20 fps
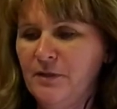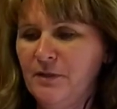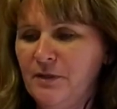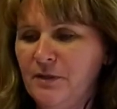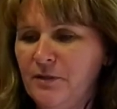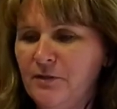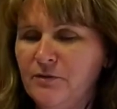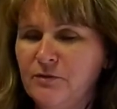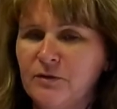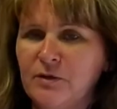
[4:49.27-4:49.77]

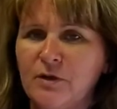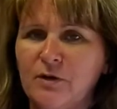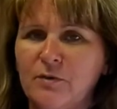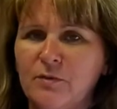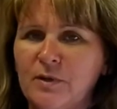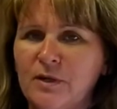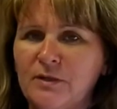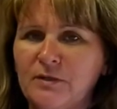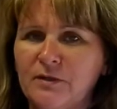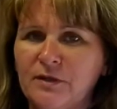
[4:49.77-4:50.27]
You go
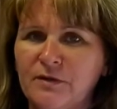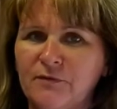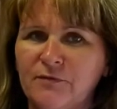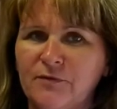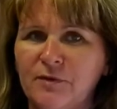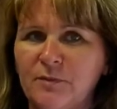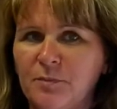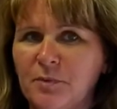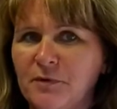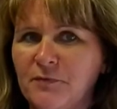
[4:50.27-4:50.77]
around looking for
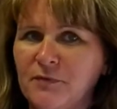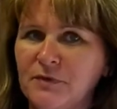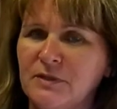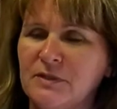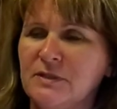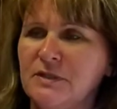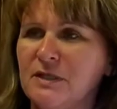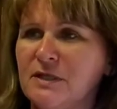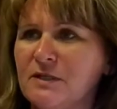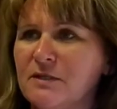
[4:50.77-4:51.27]
the perfect
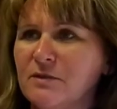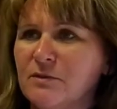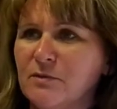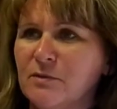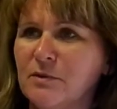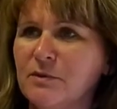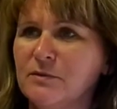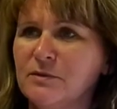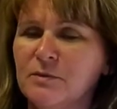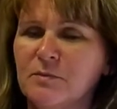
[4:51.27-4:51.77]
stick to
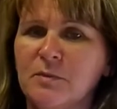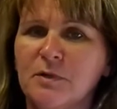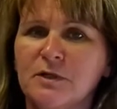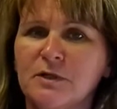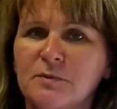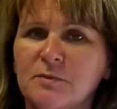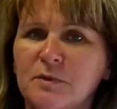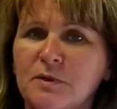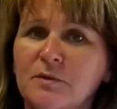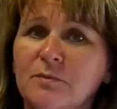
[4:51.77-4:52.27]
roast a
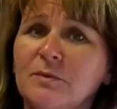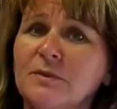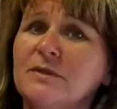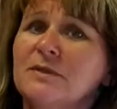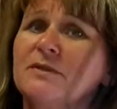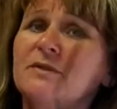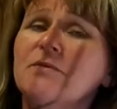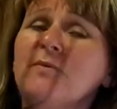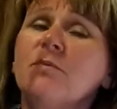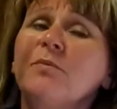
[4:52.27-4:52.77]
marshmallow
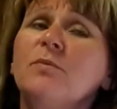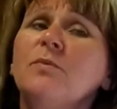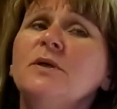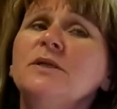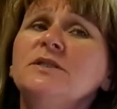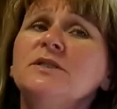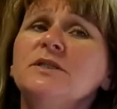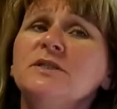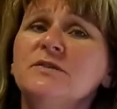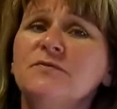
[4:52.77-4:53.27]
with,
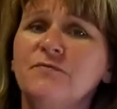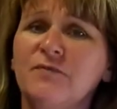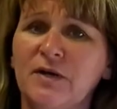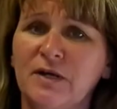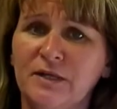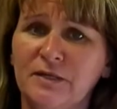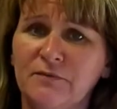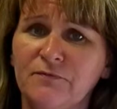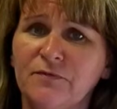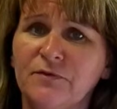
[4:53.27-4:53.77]
which is
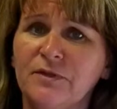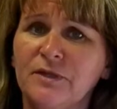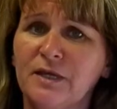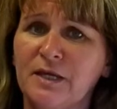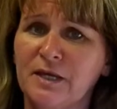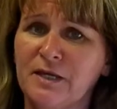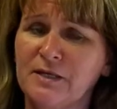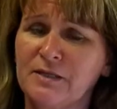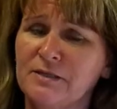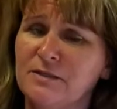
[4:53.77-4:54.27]
fun for the
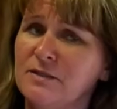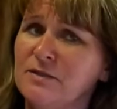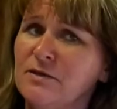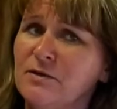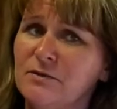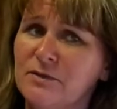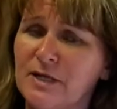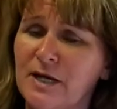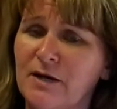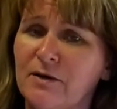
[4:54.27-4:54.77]
kids, no
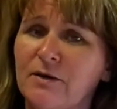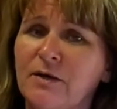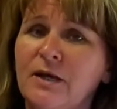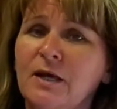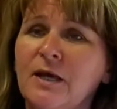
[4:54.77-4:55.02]
doubt.